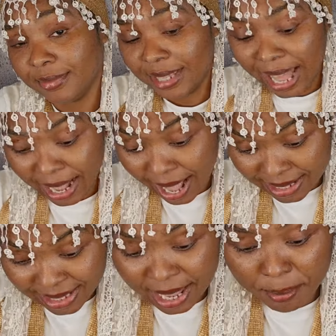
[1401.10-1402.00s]
Like I
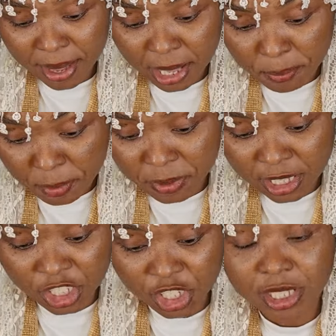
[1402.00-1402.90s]
say, many people
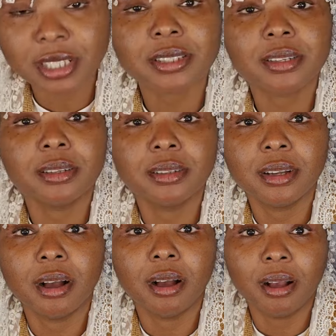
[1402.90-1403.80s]
say she's
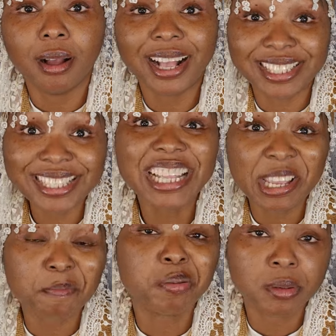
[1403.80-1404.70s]

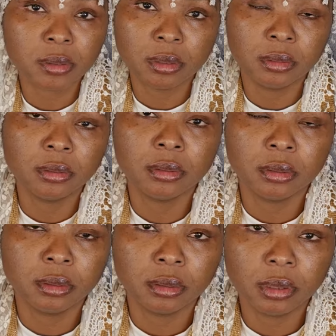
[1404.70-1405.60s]
asleep.
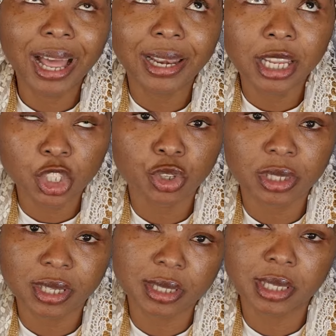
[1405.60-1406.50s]
Like
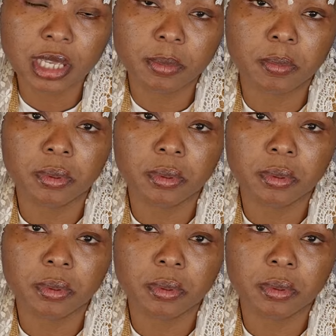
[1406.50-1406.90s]
literally asleep.